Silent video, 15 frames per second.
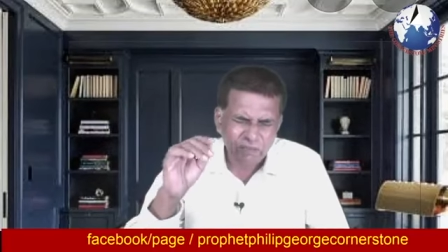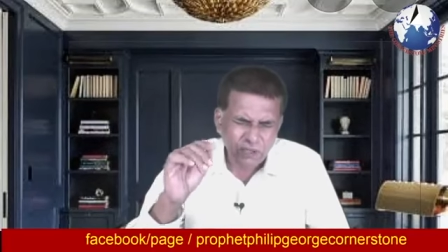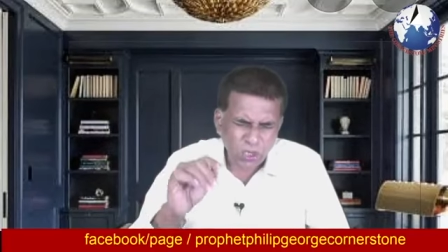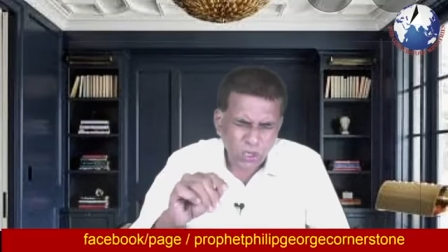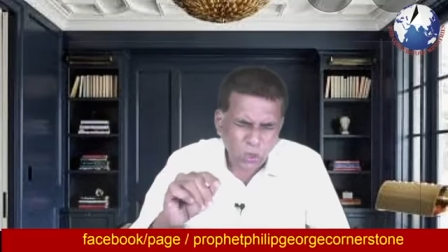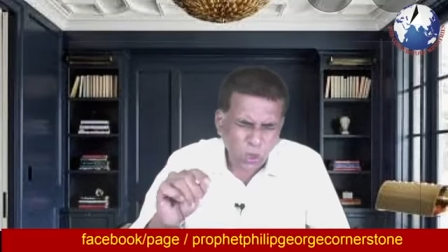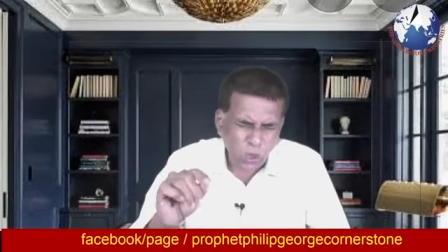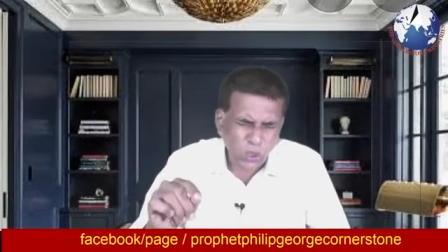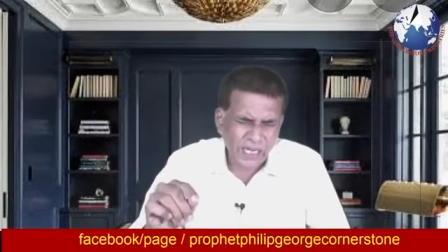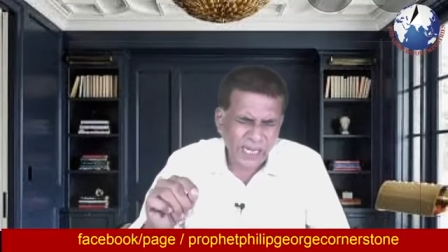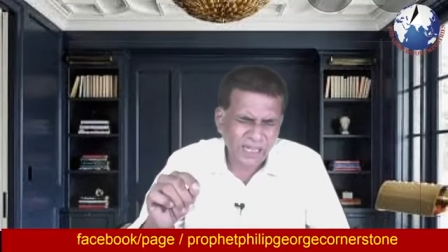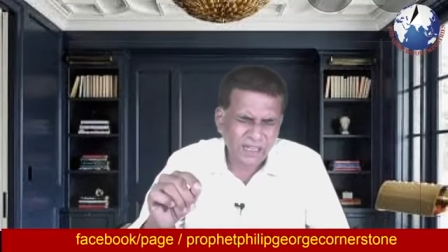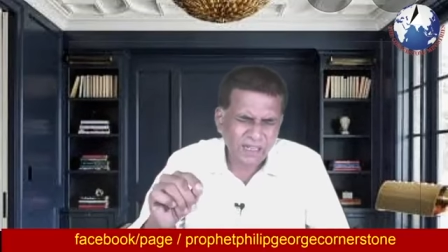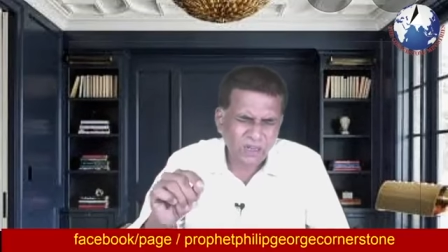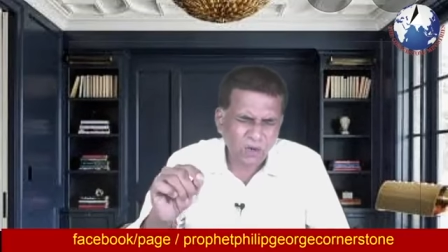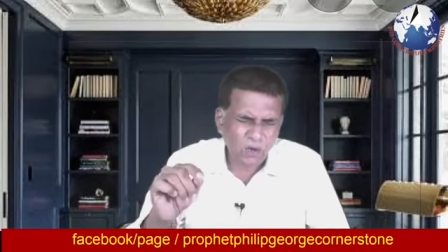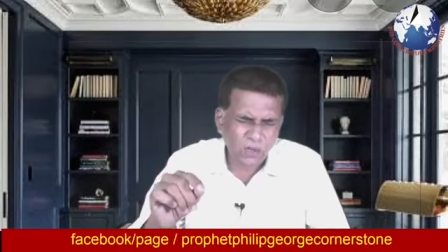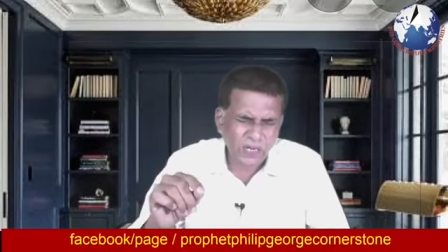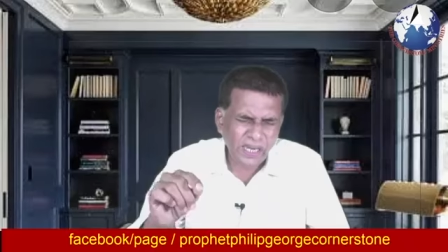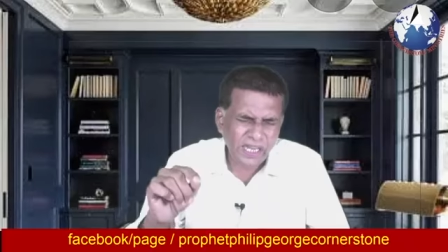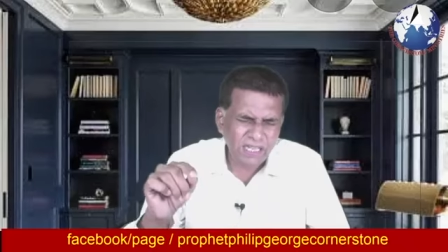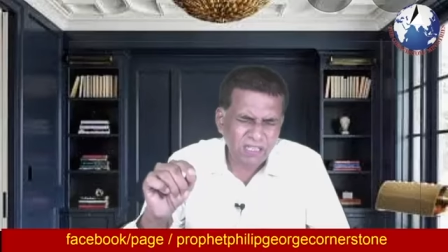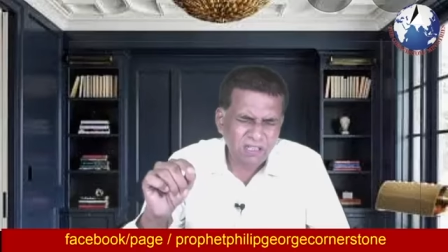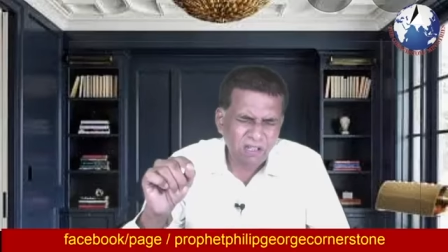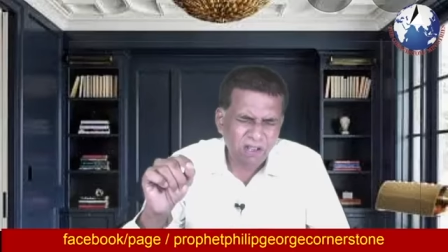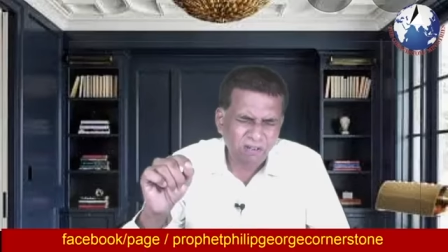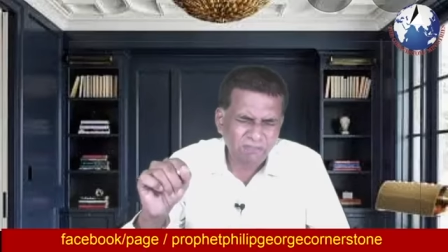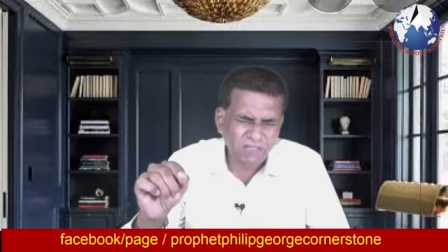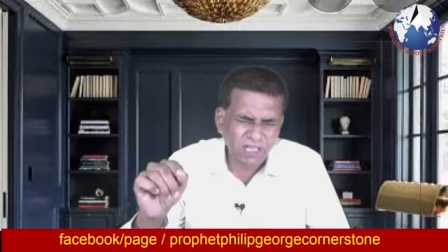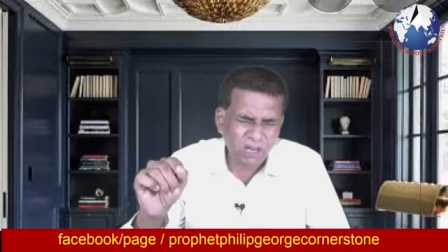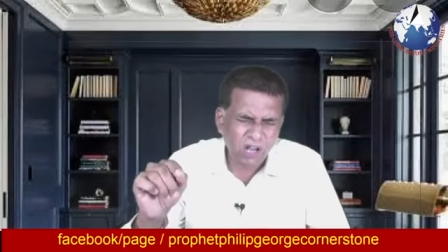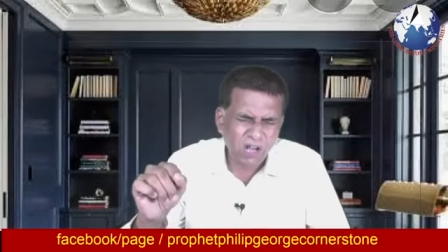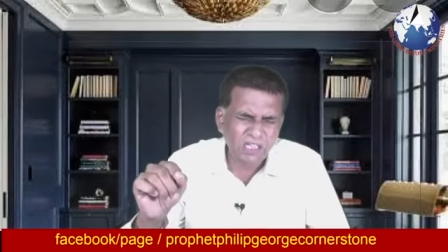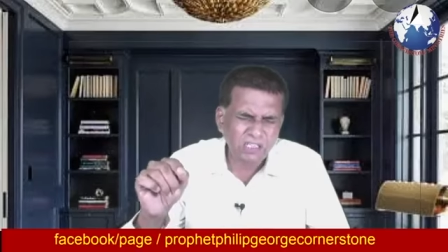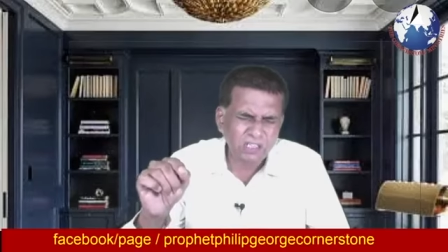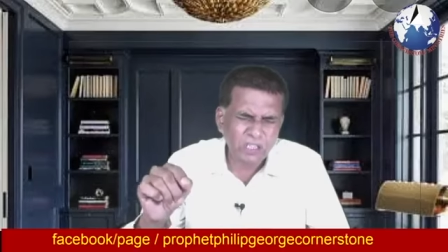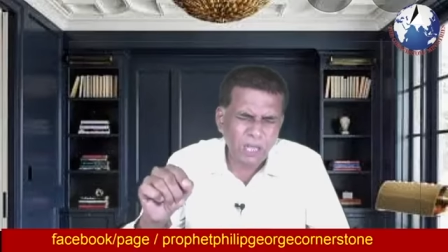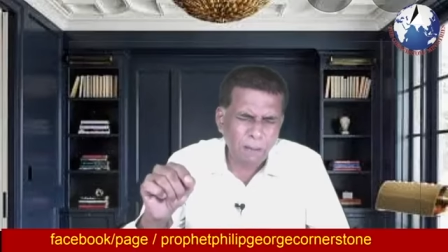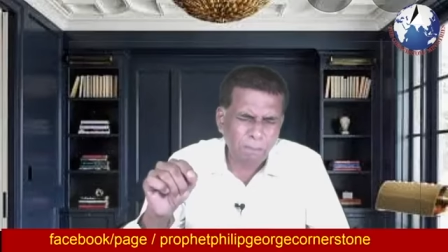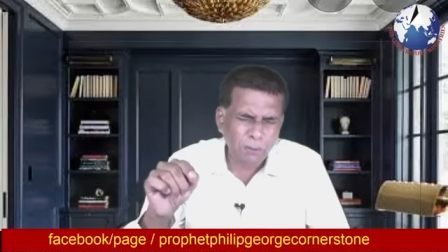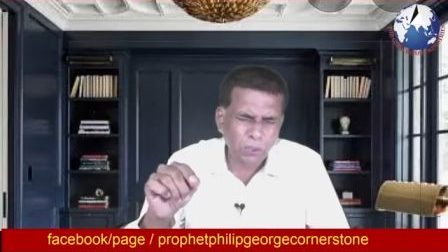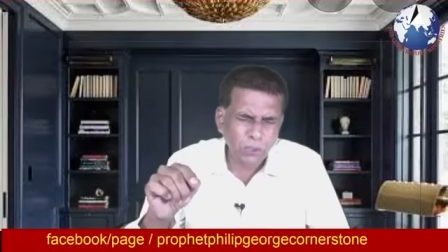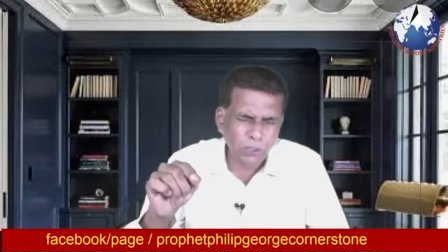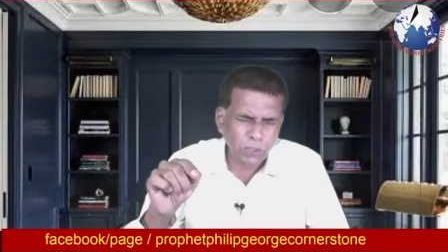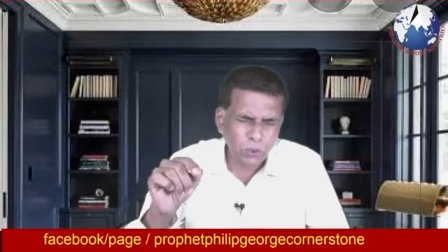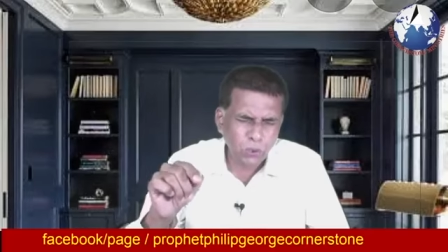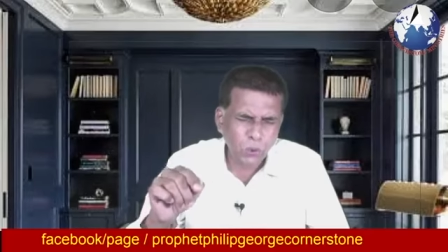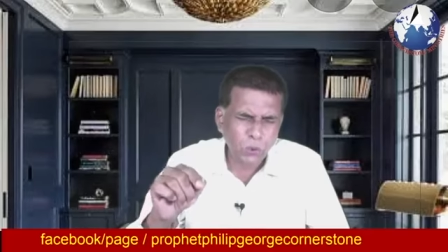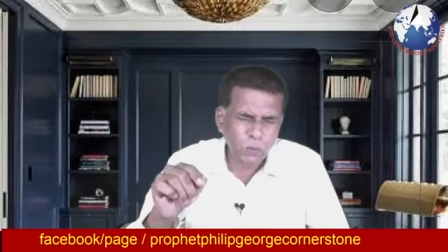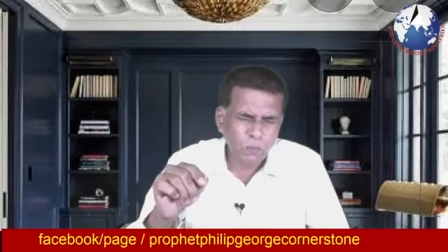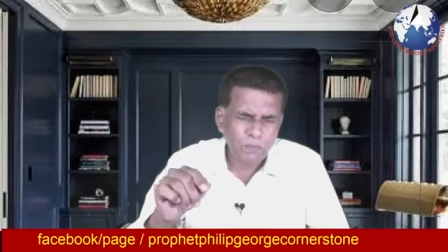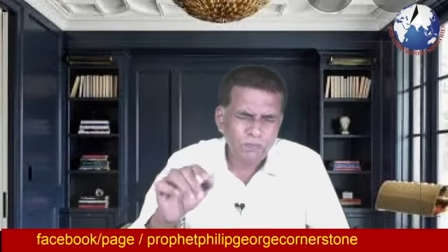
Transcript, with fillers: The glory. Glory of the Lord is upon you.